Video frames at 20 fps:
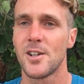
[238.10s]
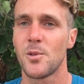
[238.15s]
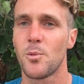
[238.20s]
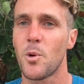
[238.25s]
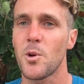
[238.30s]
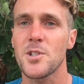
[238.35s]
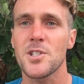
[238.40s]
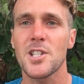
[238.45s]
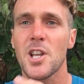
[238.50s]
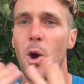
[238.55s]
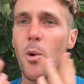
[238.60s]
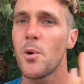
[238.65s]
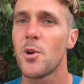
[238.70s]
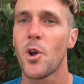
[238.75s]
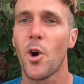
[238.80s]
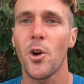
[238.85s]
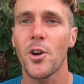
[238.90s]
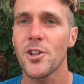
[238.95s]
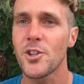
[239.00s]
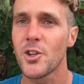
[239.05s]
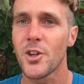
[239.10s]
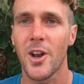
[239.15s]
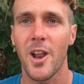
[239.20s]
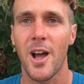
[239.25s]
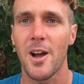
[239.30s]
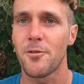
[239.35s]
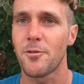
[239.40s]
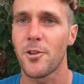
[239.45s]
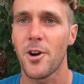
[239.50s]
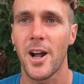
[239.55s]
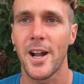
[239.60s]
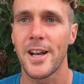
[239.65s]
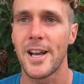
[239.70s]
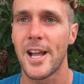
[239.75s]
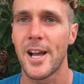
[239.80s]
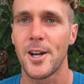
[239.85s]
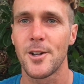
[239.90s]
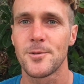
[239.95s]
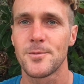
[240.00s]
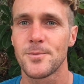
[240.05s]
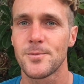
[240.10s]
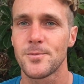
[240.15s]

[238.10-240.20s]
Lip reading: What's going on in your life right now?